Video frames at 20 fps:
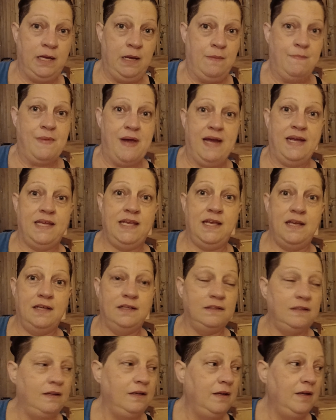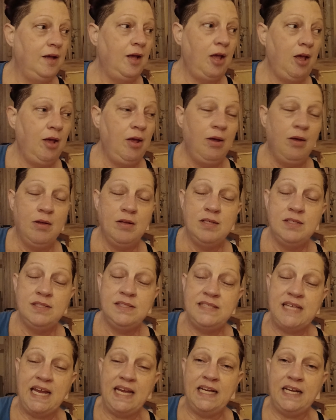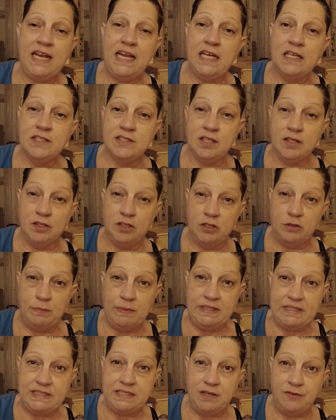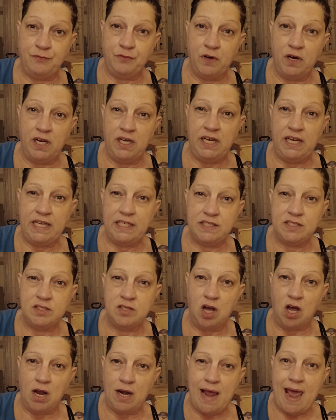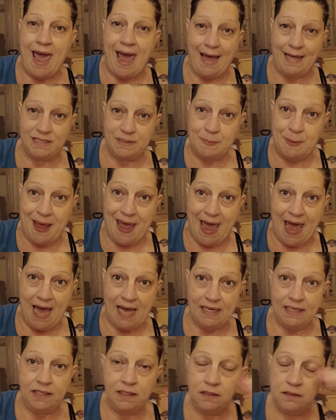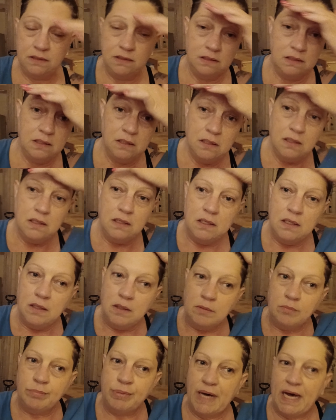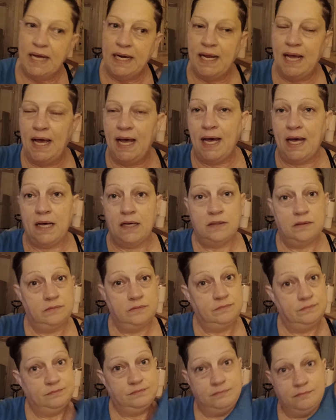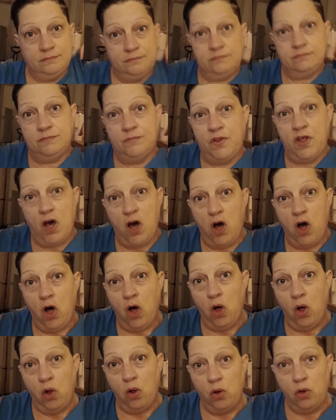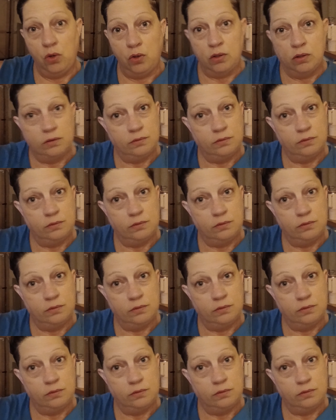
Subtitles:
come back in. Sanding is a little bit different. It's not as bad, but the whole